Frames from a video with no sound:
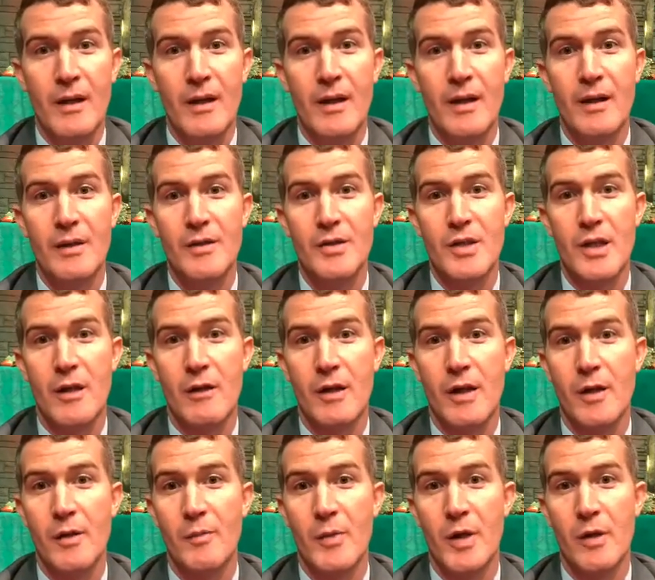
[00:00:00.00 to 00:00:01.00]
and
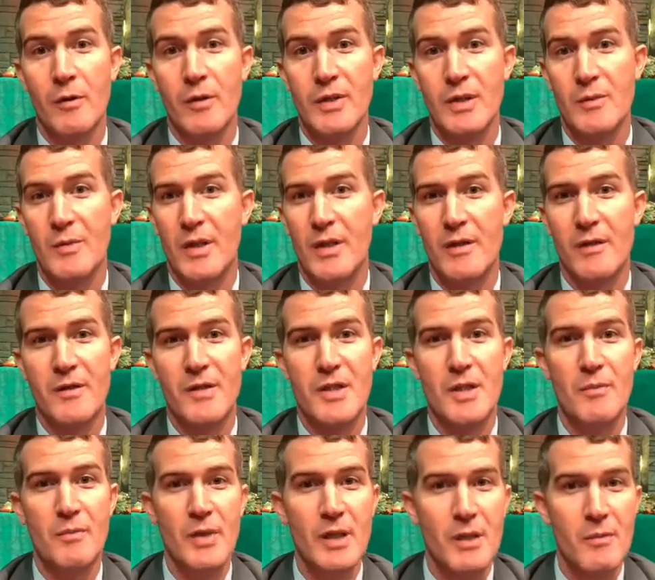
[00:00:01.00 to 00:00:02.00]
sharing a meal with somebody. There's
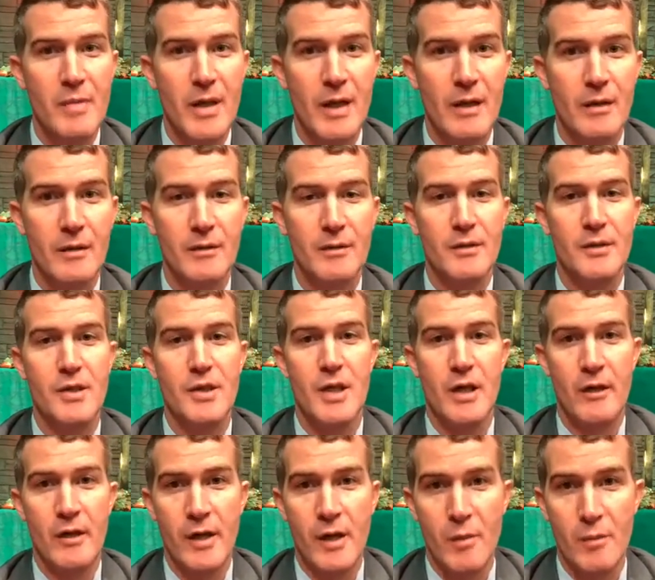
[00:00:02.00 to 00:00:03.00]
something about
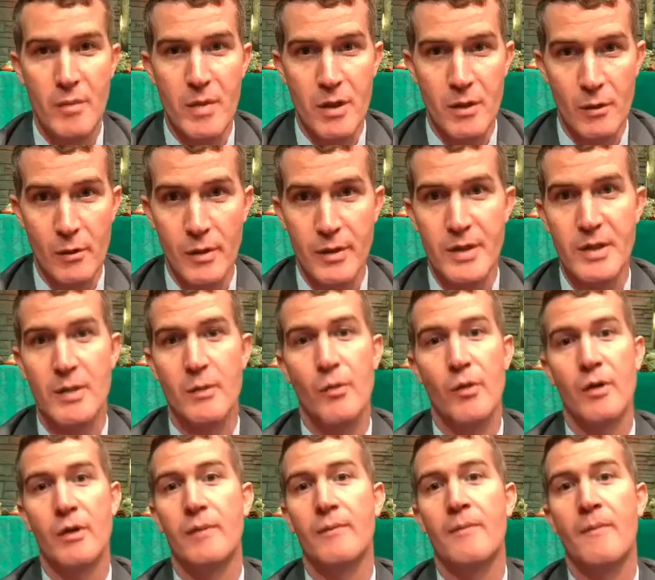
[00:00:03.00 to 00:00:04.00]
sharing a meal with
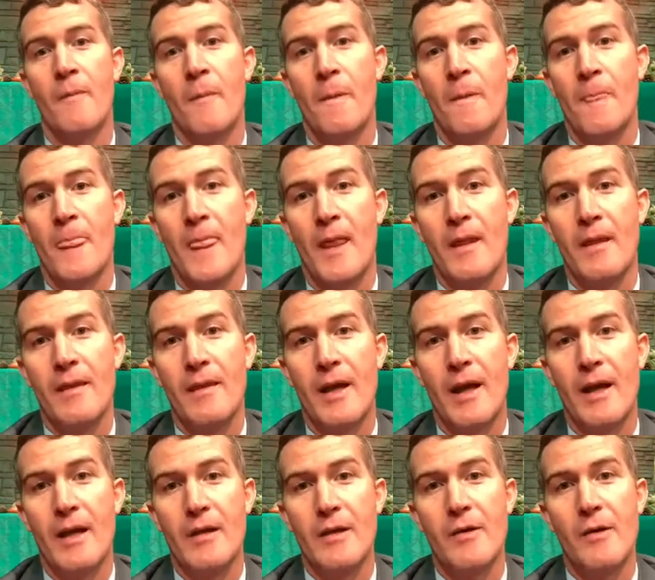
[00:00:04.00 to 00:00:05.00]
someone
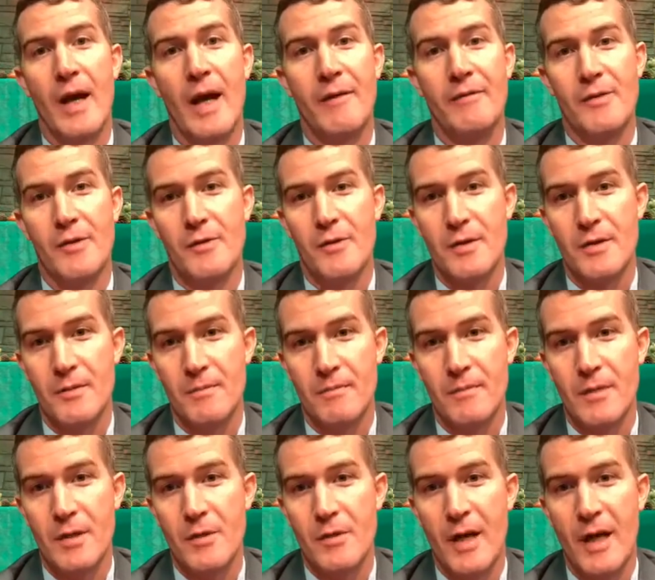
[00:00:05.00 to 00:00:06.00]
that you have
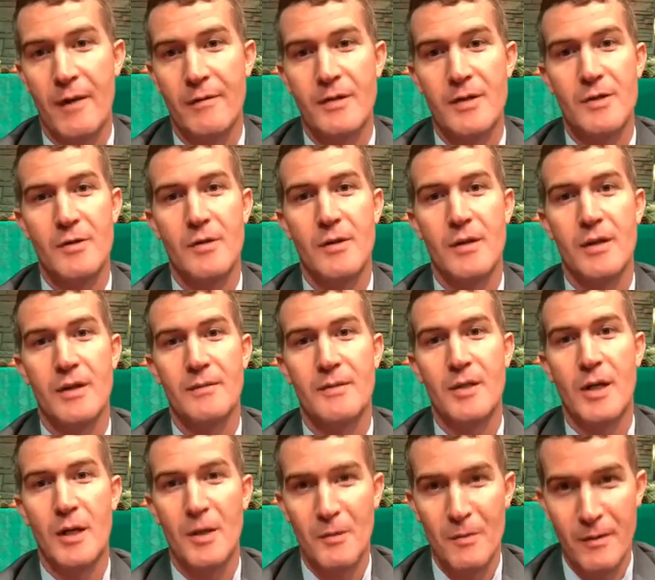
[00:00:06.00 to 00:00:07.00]
to
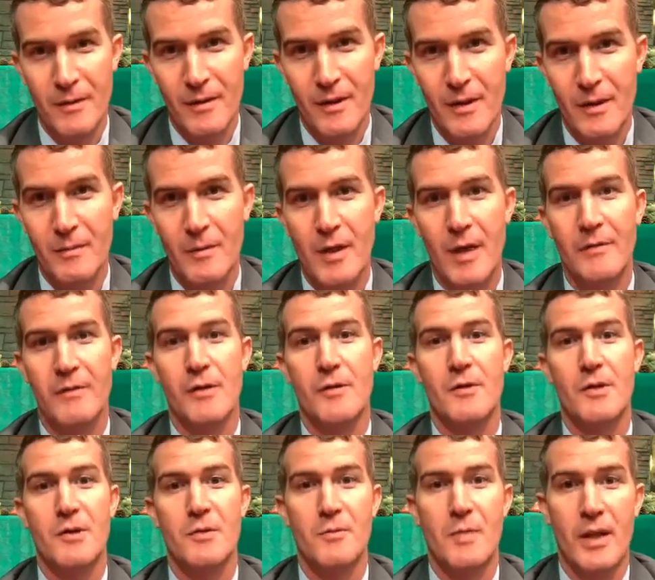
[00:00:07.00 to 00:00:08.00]
talk with them, you have to
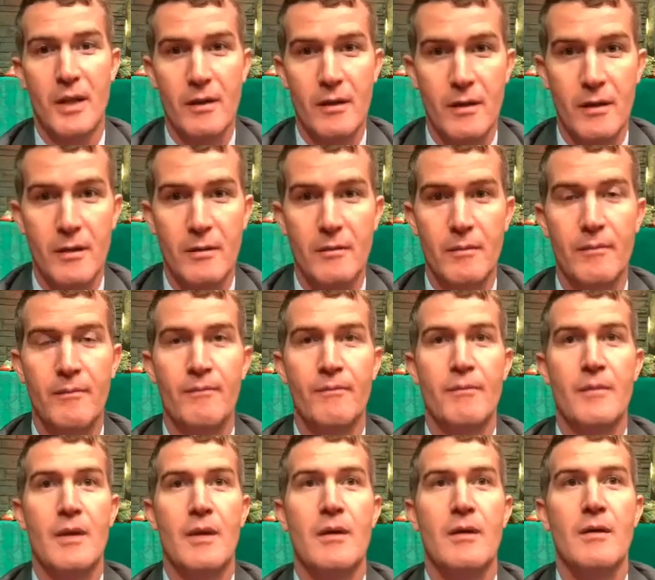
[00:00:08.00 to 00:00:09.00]
respect them.
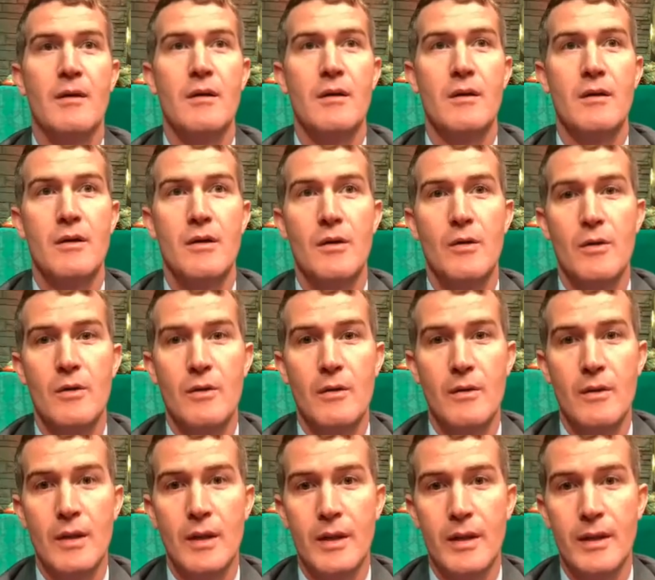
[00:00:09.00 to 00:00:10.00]

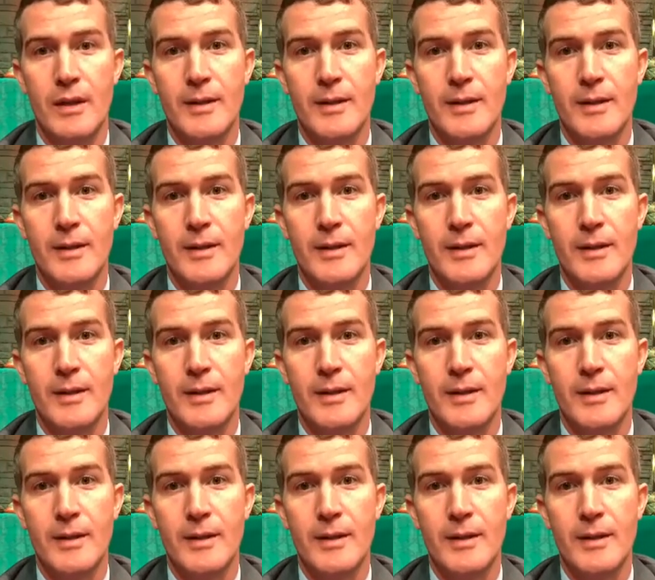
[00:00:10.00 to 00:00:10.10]
There's